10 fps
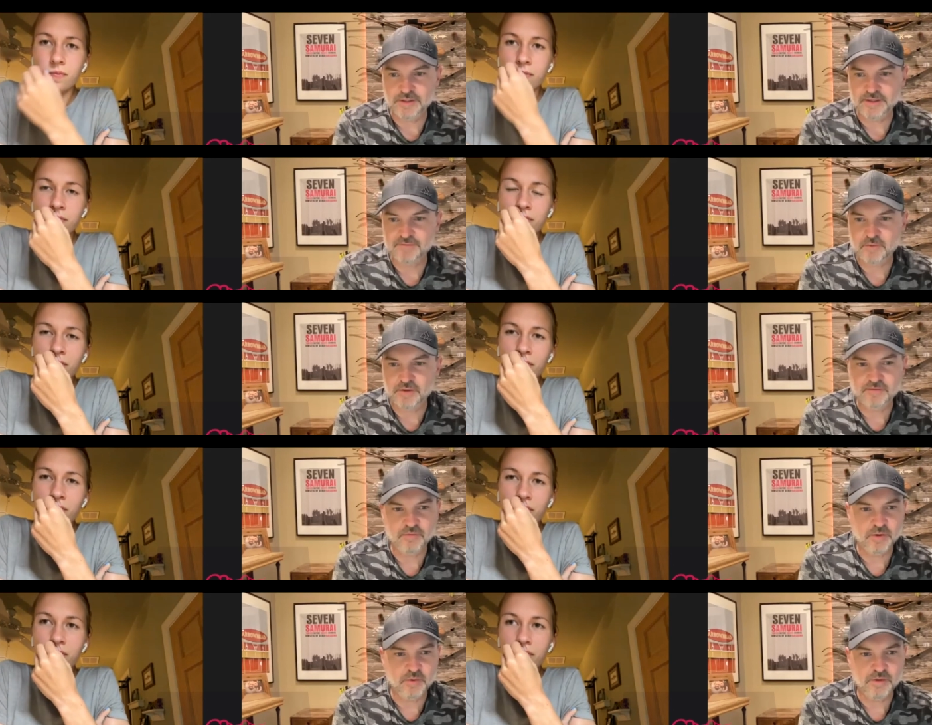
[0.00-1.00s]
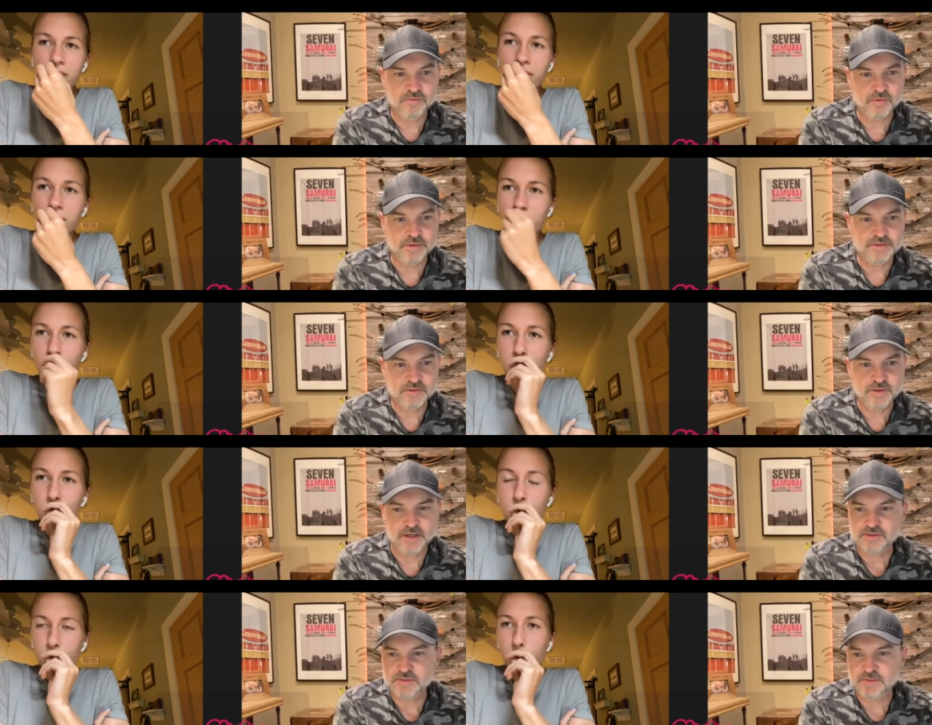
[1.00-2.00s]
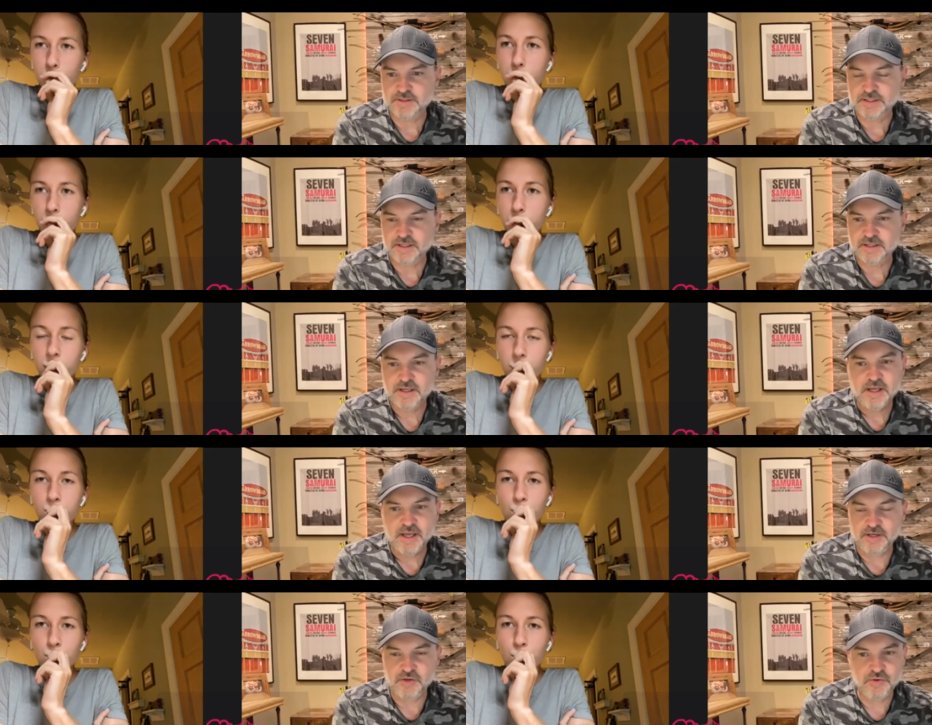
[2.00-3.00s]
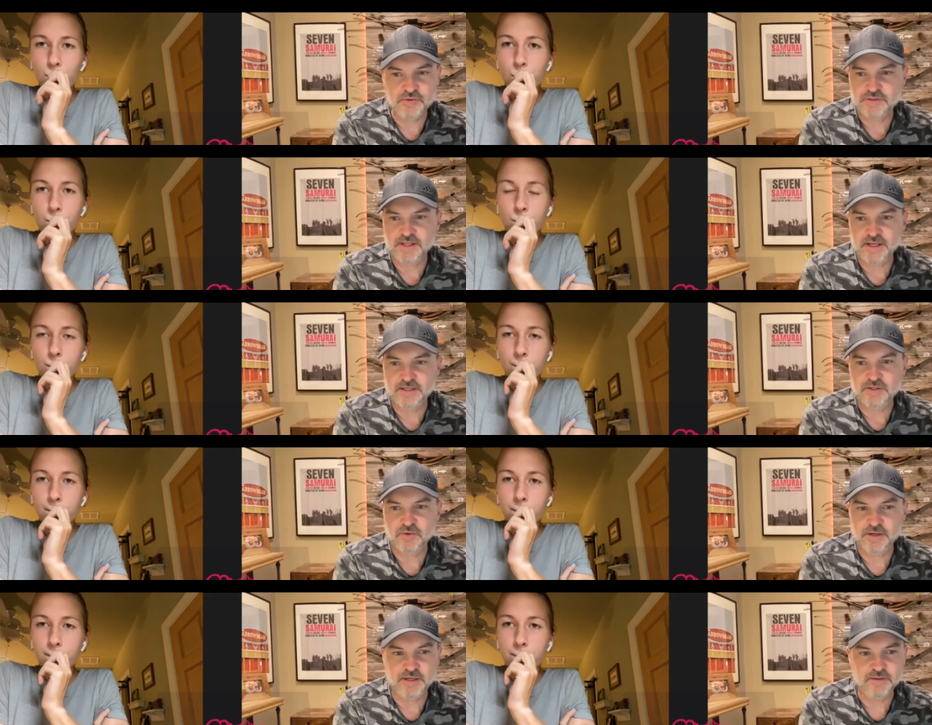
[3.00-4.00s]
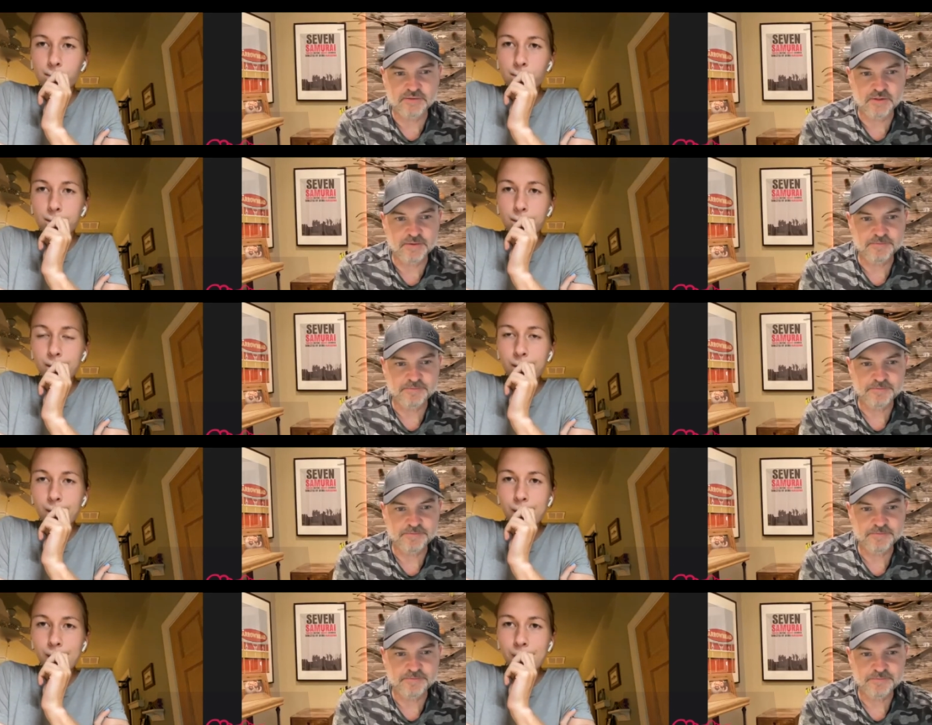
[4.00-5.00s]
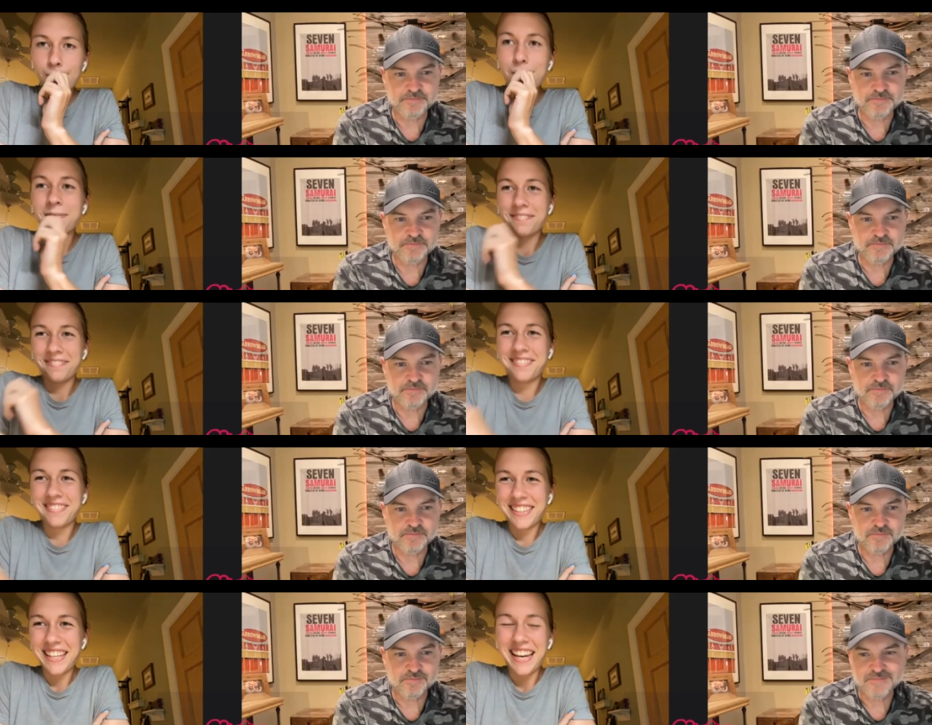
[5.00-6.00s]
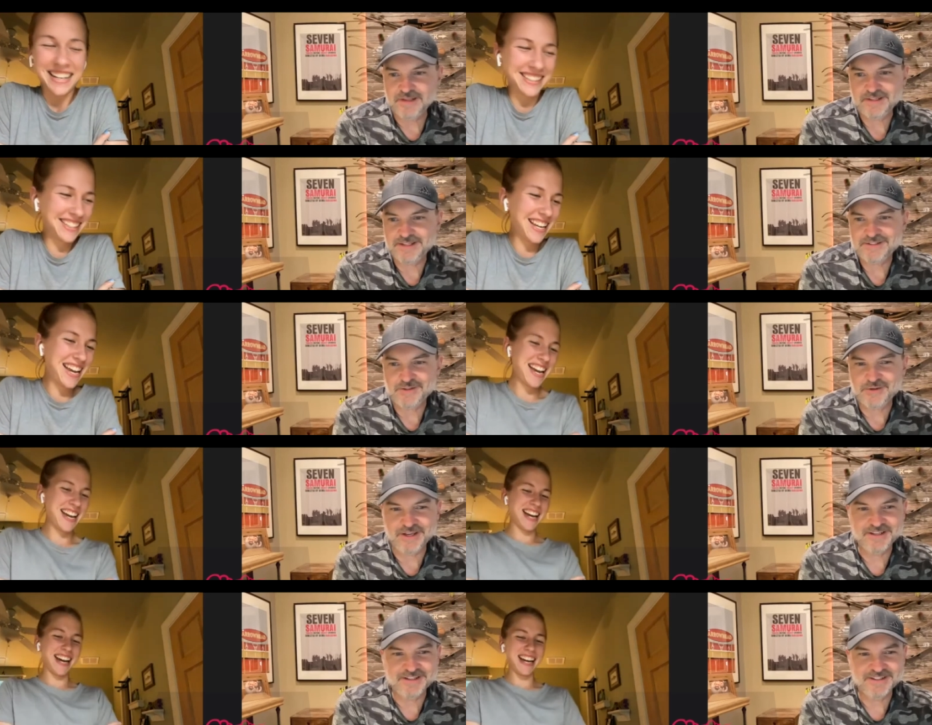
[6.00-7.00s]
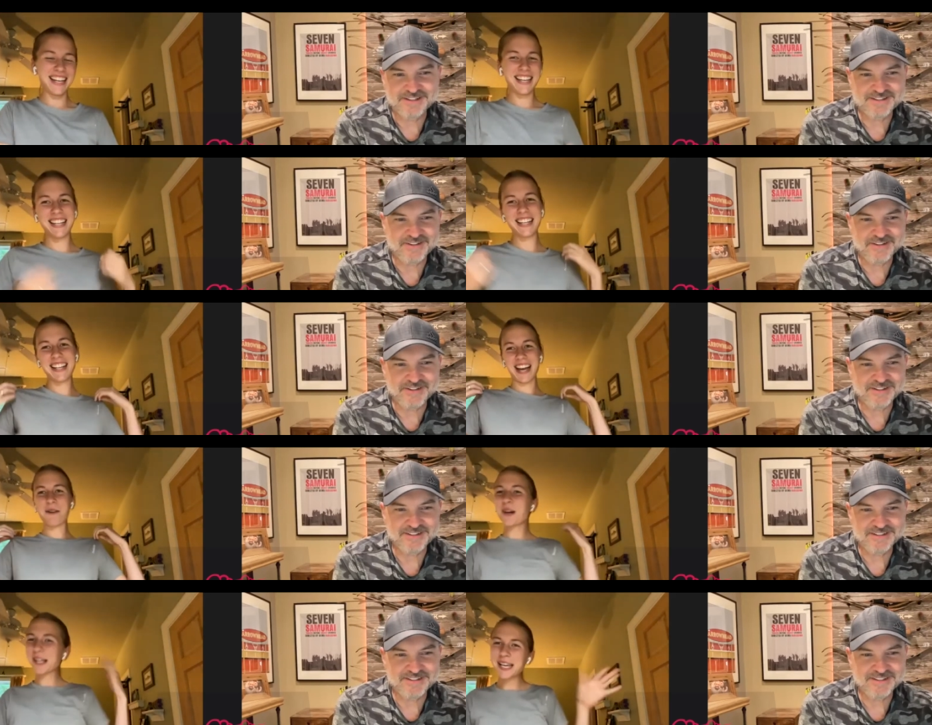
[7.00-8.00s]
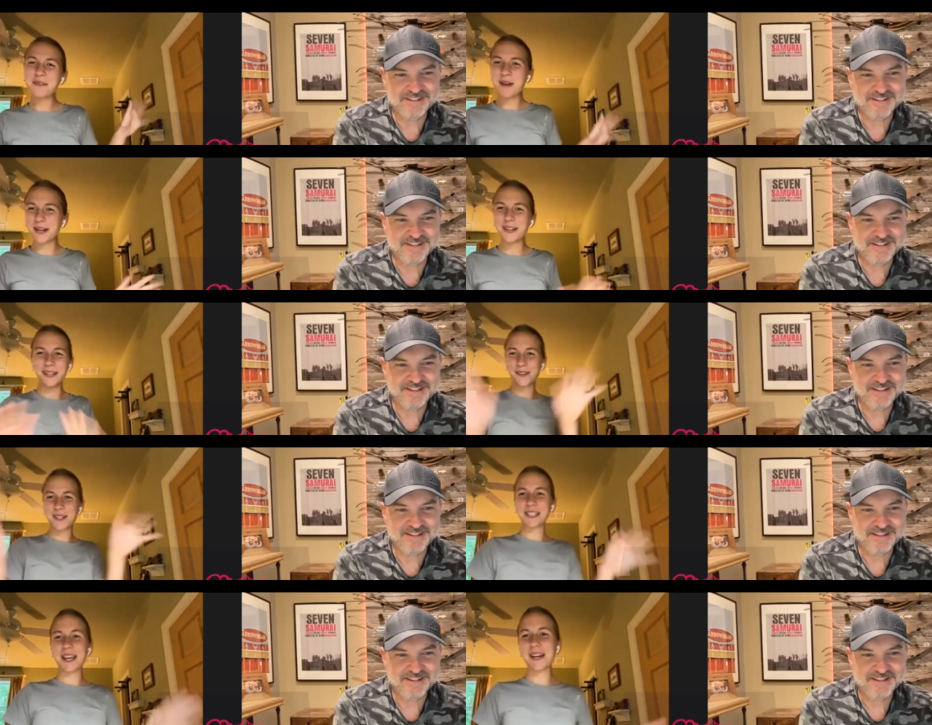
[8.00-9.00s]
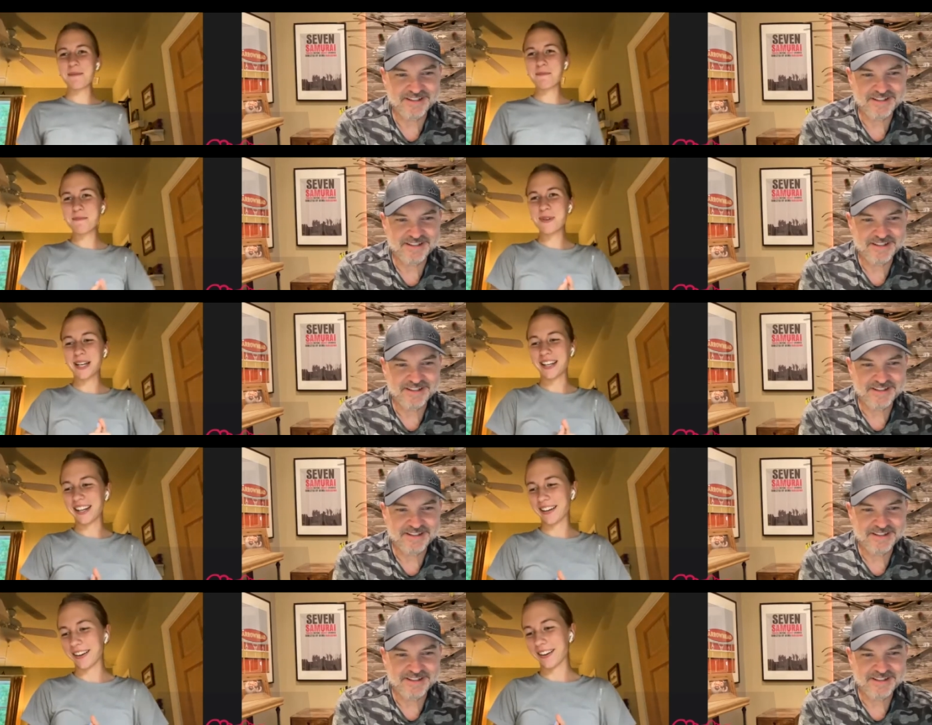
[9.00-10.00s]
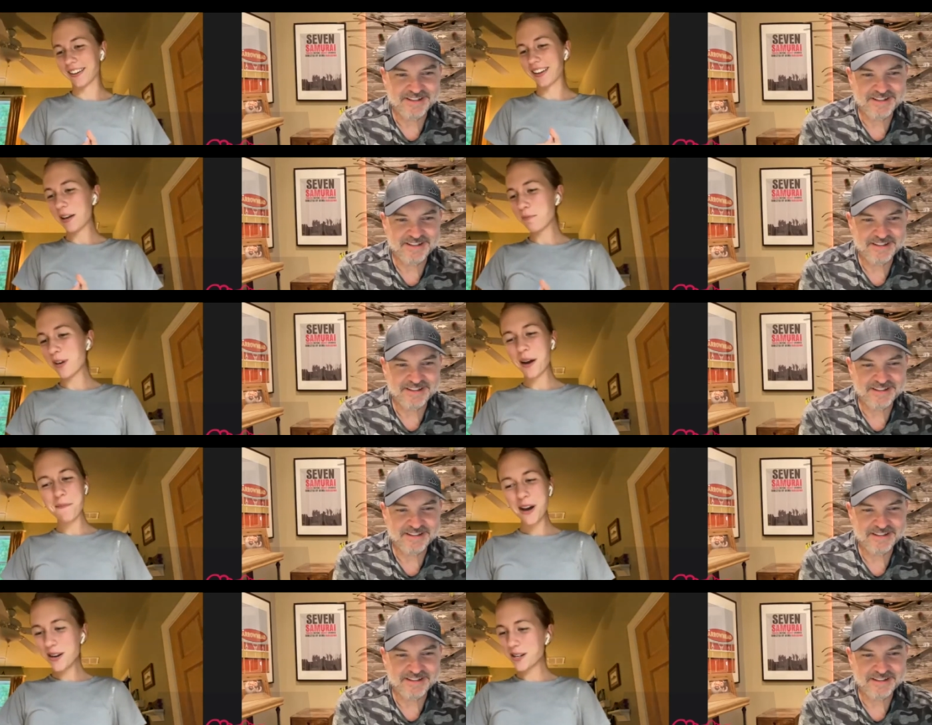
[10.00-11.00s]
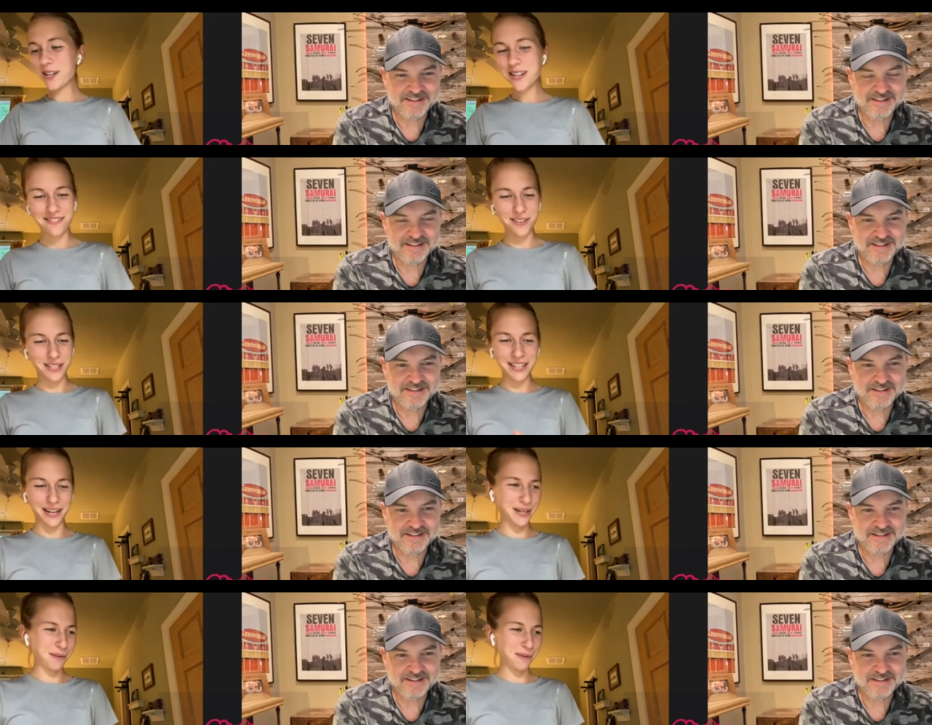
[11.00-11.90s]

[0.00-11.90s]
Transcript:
Speaker 1: like forty, forty-one, forty-two, right? Or something like that. And you're using that indoor and outdoor. Mm-hmm.
Speaker 2: Yeah. Yeah. That's okay. It's all good. I want to get a better indoor setup, but uh, I'm I'm not good with setting